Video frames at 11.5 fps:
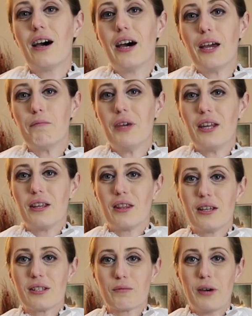I made it
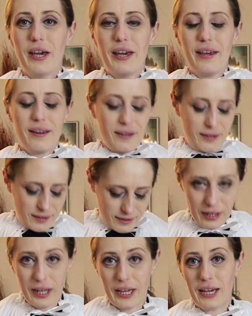this way,
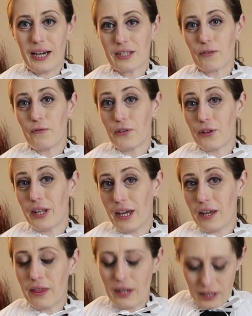like as a full
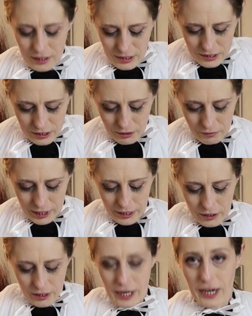length thing, is so I
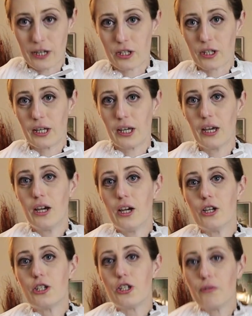could actually
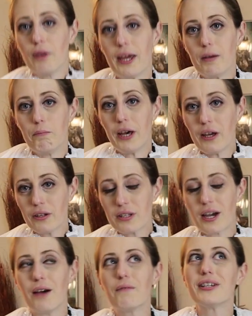do a belt,
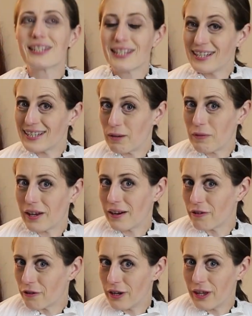obviously something
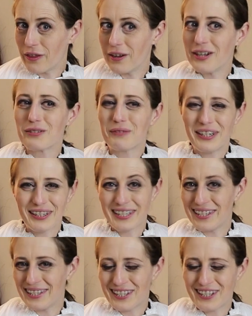underneath it as well
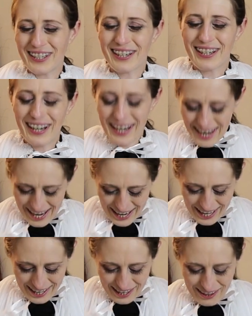because it's sheer,
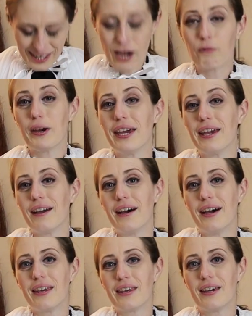and that way
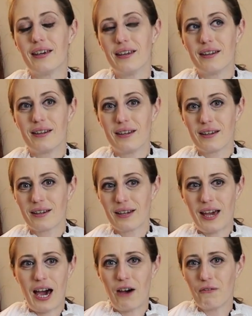I can
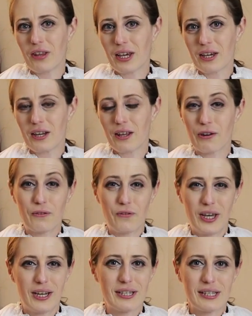have like another
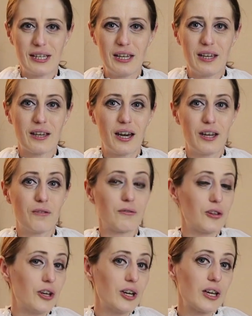fantasy kind of
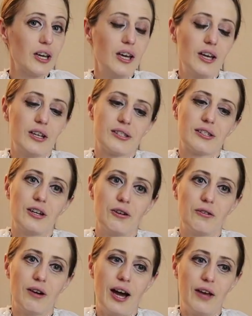look.
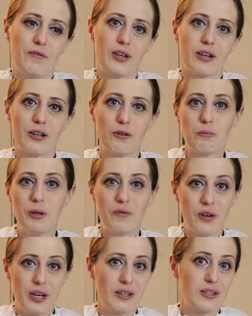So I figured it would be
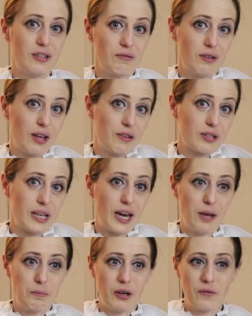fun to do another
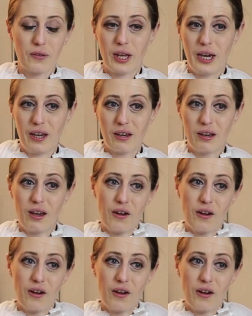type of like,